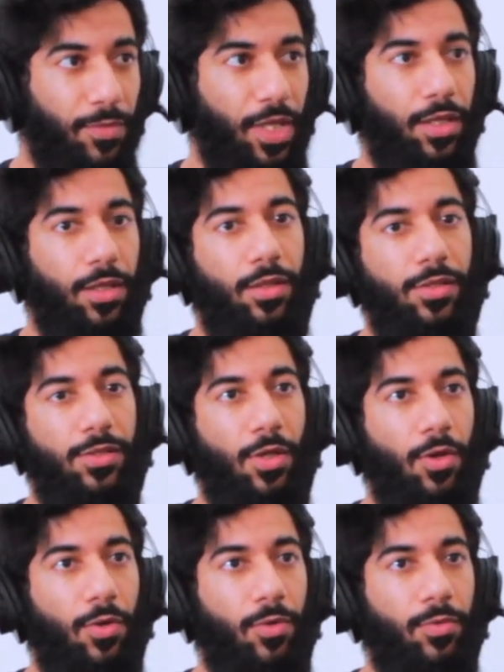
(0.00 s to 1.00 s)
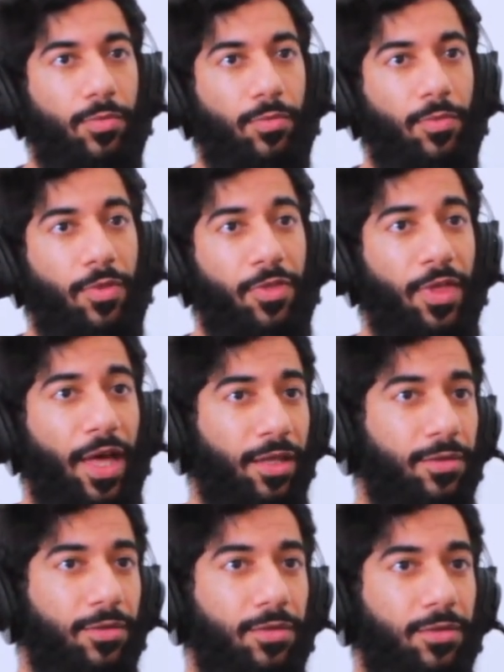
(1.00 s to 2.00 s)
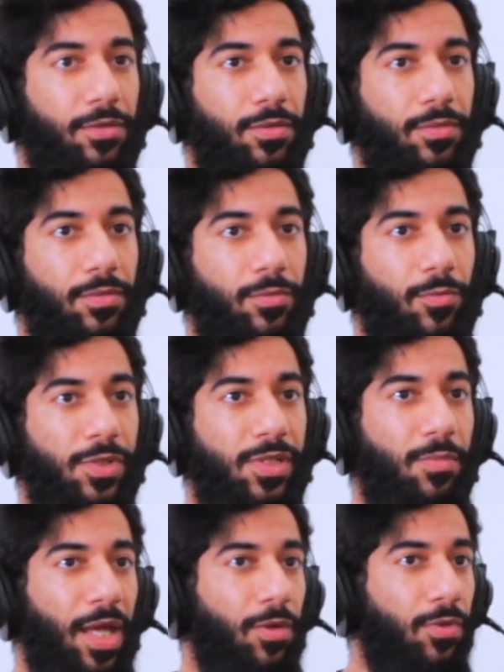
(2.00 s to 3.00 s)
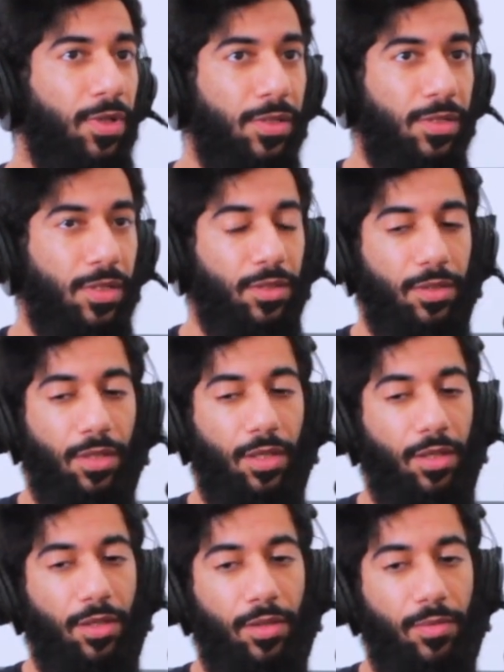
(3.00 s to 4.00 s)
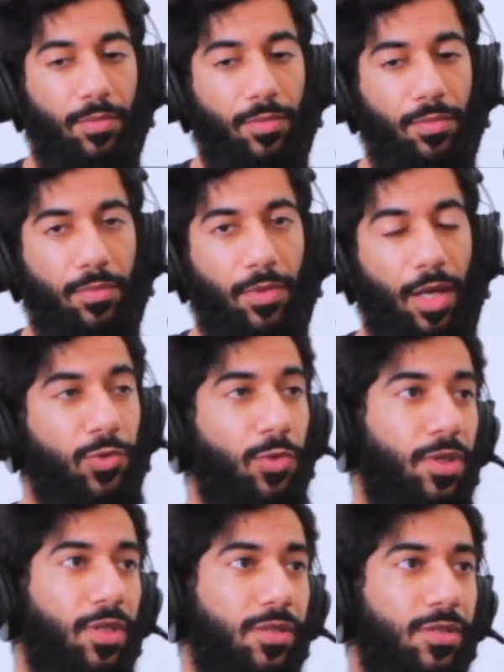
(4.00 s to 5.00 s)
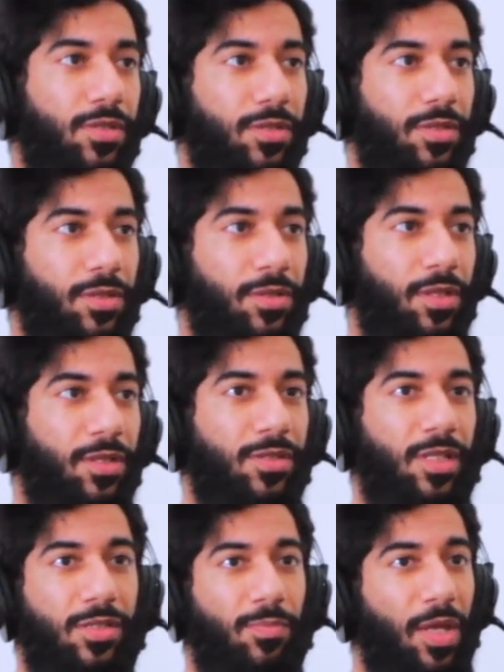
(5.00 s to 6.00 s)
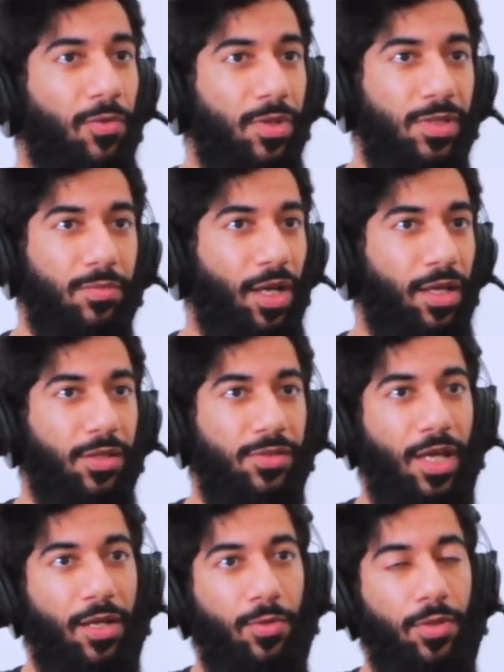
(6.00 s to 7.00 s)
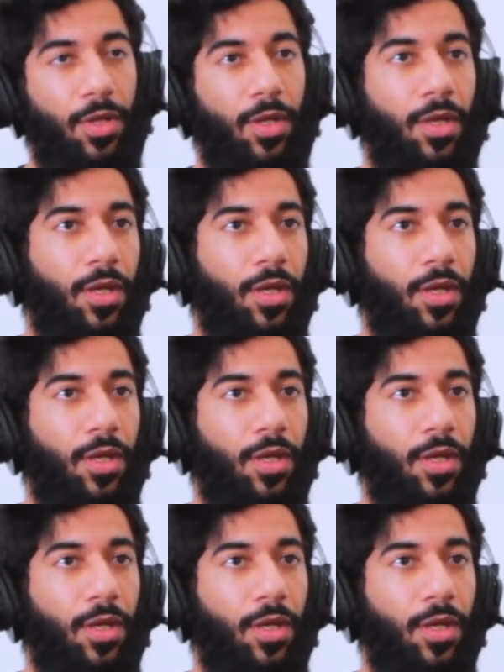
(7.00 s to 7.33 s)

Mm. So that was the main reason um, I'm doing this. That's, that's the main reason behind the channel.